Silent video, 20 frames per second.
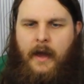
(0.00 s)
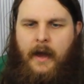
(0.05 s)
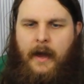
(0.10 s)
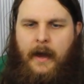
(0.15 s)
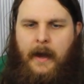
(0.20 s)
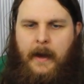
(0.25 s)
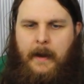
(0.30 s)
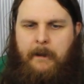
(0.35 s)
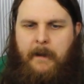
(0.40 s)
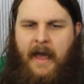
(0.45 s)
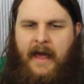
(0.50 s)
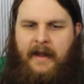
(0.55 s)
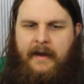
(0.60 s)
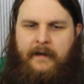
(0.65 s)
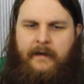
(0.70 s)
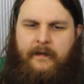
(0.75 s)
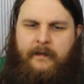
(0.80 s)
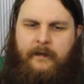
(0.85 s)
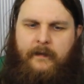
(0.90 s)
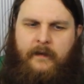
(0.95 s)
Um,
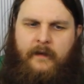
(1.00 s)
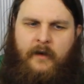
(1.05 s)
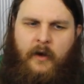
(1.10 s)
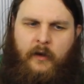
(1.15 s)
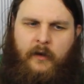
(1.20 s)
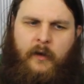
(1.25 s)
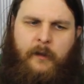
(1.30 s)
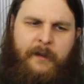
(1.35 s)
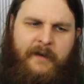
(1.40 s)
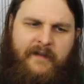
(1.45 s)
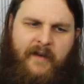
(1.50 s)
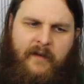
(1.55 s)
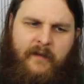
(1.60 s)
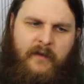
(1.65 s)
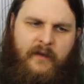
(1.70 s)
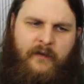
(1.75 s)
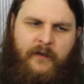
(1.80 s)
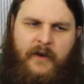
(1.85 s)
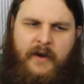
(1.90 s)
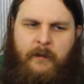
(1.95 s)
and you know, a little bit of
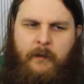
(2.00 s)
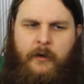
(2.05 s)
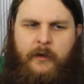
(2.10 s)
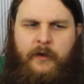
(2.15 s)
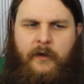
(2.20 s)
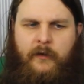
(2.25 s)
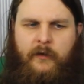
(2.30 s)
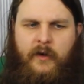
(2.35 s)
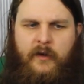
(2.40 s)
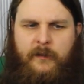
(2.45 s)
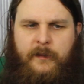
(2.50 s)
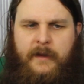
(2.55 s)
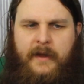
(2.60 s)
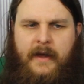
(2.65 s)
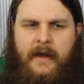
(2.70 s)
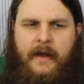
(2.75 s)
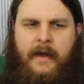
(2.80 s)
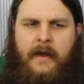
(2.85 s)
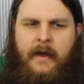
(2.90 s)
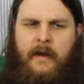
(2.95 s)
evidence for anyone who disagrees with me
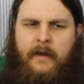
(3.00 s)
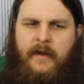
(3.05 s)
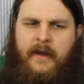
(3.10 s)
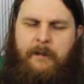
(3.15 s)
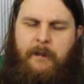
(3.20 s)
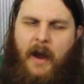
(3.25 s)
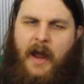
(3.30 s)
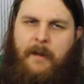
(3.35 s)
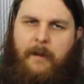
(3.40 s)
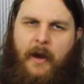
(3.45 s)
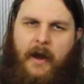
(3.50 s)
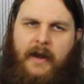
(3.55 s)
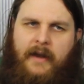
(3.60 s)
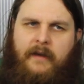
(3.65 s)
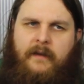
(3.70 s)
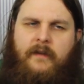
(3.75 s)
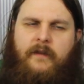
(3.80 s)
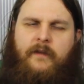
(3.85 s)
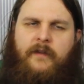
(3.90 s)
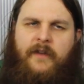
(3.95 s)
there. In my
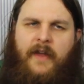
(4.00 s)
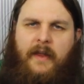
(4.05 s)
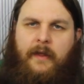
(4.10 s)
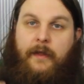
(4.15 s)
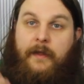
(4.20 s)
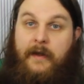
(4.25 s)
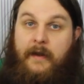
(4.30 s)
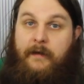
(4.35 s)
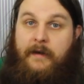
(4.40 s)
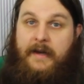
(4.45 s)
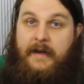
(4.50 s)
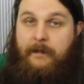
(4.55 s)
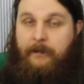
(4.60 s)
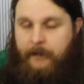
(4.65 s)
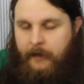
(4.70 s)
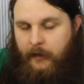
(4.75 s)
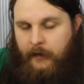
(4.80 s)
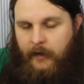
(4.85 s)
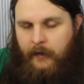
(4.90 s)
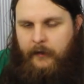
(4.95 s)
mind, for that theory,
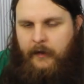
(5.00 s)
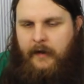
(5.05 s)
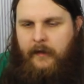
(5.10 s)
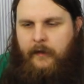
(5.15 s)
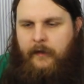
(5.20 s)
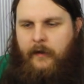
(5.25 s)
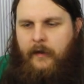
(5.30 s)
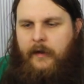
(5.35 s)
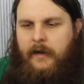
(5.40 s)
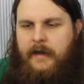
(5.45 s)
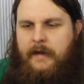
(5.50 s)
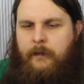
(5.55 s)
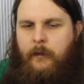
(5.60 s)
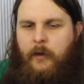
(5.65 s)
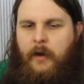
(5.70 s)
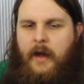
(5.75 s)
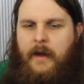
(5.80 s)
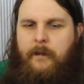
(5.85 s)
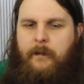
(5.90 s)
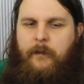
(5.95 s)
you know, not necessarily
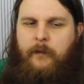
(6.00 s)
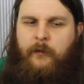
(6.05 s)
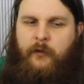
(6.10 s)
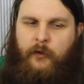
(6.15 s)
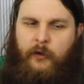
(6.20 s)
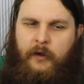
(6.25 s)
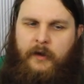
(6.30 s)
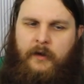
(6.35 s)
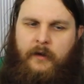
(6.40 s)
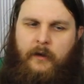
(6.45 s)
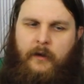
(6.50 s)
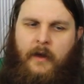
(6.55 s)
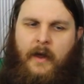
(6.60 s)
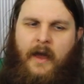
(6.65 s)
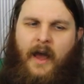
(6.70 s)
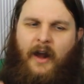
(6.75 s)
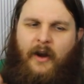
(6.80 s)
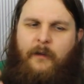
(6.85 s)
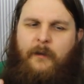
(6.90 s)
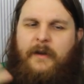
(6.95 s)
what I truly,
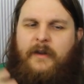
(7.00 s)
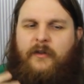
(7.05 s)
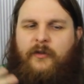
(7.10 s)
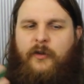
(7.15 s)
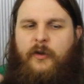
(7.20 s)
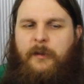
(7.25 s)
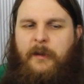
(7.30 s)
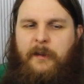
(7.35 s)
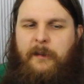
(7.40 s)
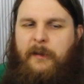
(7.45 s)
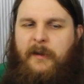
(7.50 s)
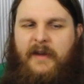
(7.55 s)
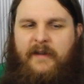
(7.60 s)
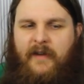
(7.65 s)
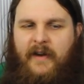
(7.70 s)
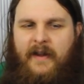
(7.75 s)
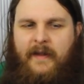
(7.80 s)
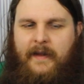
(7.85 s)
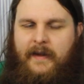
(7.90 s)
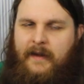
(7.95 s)
I don't really truly
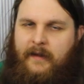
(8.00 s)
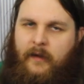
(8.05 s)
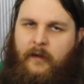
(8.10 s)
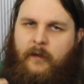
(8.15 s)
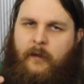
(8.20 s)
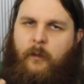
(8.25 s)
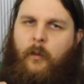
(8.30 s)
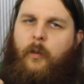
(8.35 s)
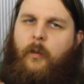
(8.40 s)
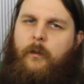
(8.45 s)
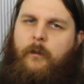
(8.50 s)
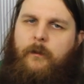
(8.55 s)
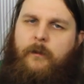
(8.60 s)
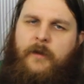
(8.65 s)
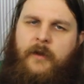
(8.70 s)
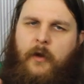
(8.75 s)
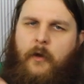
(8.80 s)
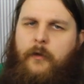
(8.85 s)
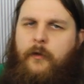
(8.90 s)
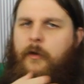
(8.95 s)
believe anything. It's just
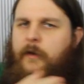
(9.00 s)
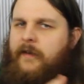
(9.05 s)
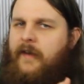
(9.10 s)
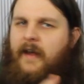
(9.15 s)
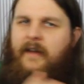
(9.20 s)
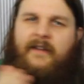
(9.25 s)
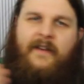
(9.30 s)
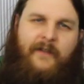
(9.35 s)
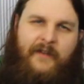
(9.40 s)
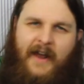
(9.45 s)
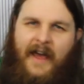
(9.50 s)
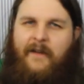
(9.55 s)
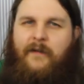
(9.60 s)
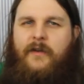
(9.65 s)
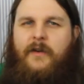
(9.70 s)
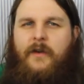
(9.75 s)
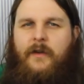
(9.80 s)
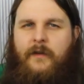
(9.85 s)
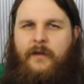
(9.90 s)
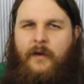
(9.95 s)
you go through it down different
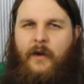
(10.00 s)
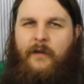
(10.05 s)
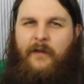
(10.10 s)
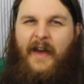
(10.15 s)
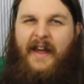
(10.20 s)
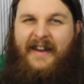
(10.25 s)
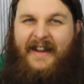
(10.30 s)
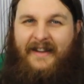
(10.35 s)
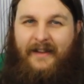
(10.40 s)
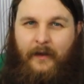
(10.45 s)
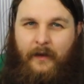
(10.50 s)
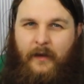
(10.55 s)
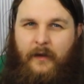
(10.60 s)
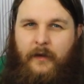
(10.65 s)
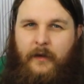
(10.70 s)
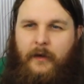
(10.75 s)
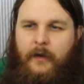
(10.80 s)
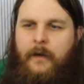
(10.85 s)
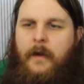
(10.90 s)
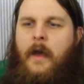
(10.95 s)
avenues of
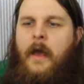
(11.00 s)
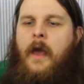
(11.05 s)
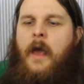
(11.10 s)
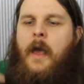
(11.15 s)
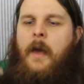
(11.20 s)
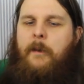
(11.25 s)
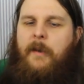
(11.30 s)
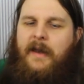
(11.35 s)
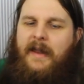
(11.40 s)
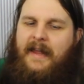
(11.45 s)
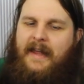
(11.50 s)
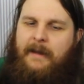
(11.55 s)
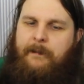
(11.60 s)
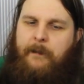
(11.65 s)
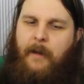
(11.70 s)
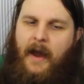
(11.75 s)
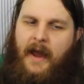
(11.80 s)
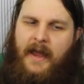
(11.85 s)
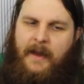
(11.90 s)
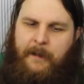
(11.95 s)
analysis, you know. But
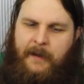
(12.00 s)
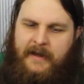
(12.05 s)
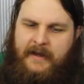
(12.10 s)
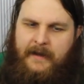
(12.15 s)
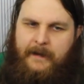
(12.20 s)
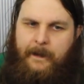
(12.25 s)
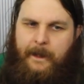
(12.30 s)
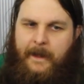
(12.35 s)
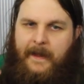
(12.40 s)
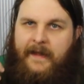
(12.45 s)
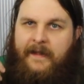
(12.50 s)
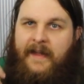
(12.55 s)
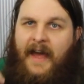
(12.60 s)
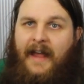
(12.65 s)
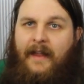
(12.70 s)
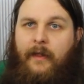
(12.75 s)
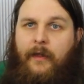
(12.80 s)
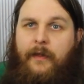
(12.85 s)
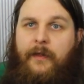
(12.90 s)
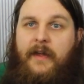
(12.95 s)
in my opinion,
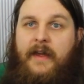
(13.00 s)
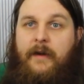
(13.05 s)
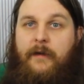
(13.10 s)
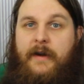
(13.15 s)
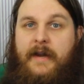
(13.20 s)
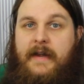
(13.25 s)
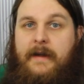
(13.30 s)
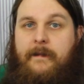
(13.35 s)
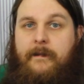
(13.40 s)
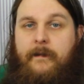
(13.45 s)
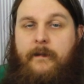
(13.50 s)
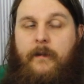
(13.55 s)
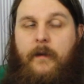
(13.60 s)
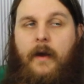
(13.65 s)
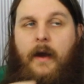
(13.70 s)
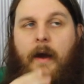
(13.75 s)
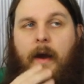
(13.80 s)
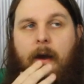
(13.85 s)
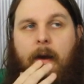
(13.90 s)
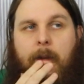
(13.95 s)
that theory
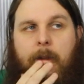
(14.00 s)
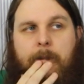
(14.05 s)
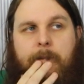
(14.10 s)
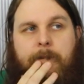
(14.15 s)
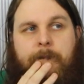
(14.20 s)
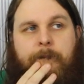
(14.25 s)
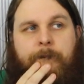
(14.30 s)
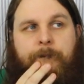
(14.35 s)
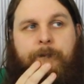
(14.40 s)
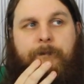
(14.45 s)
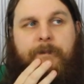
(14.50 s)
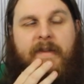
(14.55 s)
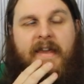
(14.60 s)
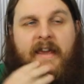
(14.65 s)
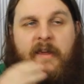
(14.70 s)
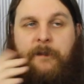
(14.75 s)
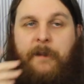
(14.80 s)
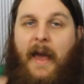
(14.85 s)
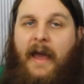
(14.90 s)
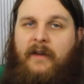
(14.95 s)
um,
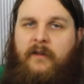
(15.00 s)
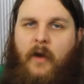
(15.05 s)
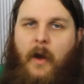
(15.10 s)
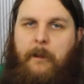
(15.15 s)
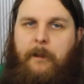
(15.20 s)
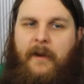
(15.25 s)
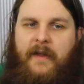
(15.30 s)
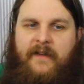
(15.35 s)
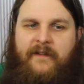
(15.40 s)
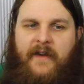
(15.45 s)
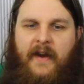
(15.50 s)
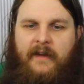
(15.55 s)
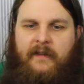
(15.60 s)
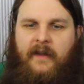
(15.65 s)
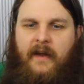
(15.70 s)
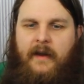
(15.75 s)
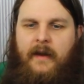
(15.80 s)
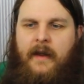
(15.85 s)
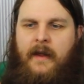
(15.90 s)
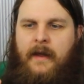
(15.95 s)
is backed up by the
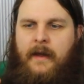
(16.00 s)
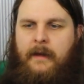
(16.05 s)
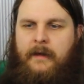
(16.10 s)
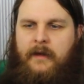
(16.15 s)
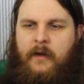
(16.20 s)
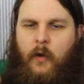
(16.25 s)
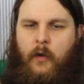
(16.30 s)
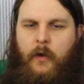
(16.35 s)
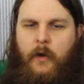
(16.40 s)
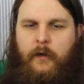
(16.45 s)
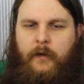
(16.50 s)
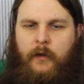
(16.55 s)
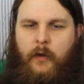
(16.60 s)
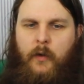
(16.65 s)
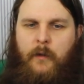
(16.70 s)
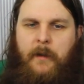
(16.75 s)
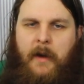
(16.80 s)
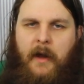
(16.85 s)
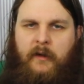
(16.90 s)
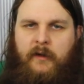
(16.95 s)
fact that Jonas
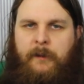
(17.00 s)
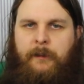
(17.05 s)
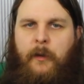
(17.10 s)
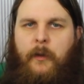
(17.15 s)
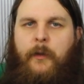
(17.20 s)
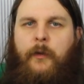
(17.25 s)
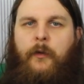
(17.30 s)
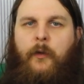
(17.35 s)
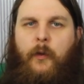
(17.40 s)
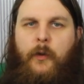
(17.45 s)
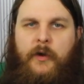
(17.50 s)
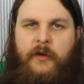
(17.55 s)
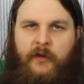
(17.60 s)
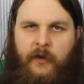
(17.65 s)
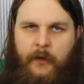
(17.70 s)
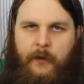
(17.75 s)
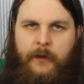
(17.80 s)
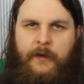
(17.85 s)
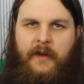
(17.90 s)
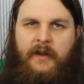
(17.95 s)
and Altmartha both saw
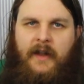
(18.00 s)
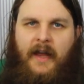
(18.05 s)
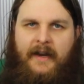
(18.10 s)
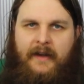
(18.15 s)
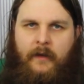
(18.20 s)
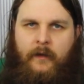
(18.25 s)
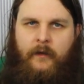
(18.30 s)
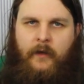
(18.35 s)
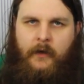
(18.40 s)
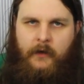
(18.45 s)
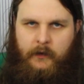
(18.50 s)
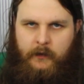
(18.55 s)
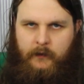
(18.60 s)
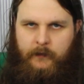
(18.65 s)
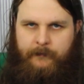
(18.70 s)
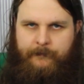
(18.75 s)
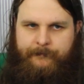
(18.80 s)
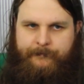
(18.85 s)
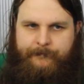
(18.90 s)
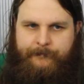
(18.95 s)
each other in the lights
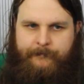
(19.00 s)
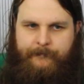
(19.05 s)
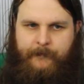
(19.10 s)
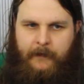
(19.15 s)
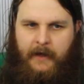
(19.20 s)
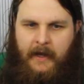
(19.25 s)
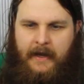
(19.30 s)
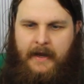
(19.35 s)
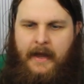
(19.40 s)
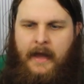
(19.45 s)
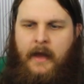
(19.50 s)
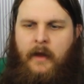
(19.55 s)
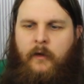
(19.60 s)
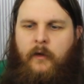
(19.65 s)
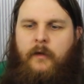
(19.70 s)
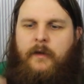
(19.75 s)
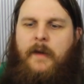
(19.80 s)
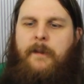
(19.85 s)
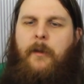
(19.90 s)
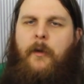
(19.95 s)
tunnel. Okay,
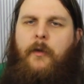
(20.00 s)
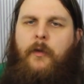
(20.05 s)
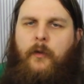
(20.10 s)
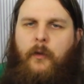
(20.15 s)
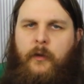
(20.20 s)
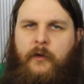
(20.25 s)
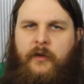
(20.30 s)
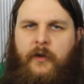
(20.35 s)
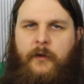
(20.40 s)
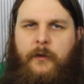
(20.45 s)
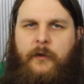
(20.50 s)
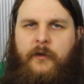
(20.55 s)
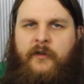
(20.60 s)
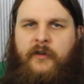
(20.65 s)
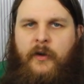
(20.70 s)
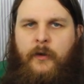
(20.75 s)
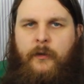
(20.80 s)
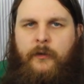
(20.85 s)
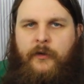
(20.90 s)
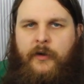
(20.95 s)
because they both saw each other as
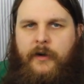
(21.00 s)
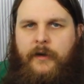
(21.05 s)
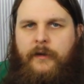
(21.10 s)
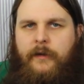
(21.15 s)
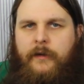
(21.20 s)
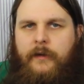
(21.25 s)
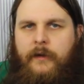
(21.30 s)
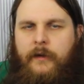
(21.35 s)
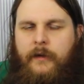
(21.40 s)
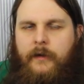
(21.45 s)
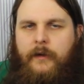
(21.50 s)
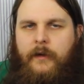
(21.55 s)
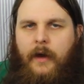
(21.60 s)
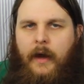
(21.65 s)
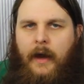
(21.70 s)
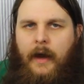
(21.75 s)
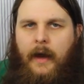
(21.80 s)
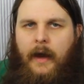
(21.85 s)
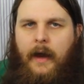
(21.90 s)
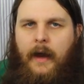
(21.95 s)
children,
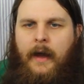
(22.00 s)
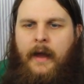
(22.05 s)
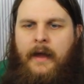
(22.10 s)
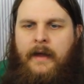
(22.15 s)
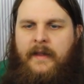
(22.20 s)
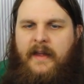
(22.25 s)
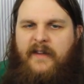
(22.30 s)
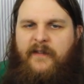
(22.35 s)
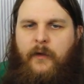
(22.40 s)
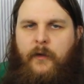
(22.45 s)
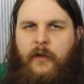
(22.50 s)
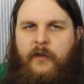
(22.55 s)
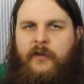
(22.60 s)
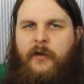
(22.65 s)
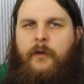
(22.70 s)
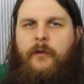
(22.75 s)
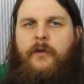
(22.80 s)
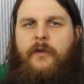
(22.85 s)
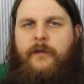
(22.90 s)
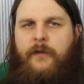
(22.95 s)
uh, therefore, the
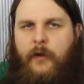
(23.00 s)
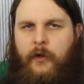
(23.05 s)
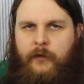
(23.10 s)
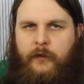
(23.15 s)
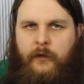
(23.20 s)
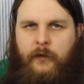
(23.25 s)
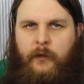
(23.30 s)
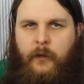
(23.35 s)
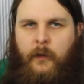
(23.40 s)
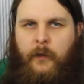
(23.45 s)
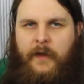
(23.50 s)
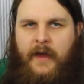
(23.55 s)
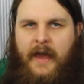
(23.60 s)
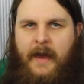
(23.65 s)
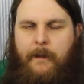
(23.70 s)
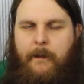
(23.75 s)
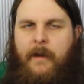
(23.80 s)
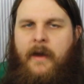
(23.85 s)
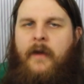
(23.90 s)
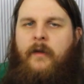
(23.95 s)
children version saw
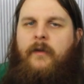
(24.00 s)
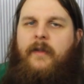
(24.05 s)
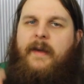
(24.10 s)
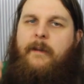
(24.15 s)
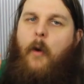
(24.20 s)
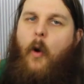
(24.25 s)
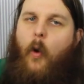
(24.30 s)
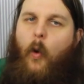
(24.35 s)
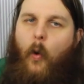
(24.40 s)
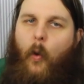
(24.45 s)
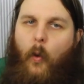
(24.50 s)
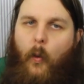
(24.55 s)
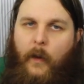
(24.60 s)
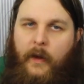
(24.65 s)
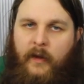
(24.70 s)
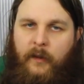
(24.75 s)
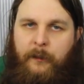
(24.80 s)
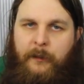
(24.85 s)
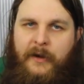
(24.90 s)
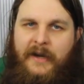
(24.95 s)
them. So they were
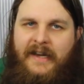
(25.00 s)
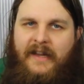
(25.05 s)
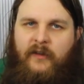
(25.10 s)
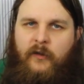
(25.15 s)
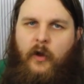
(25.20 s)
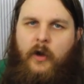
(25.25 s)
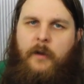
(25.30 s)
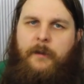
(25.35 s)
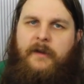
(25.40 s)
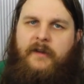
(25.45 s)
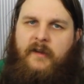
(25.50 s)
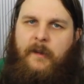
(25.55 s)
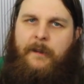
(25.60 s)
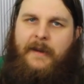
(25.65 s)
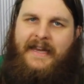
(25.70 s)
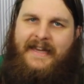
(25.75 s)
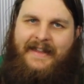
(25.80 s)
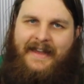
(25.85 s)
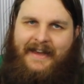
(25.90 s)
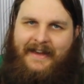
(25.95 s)
always predetermined to
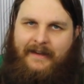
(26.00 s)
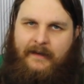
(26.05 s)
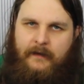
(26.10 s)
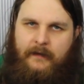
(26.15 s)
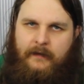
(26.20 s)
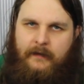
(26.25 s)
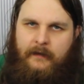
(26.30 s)
be there.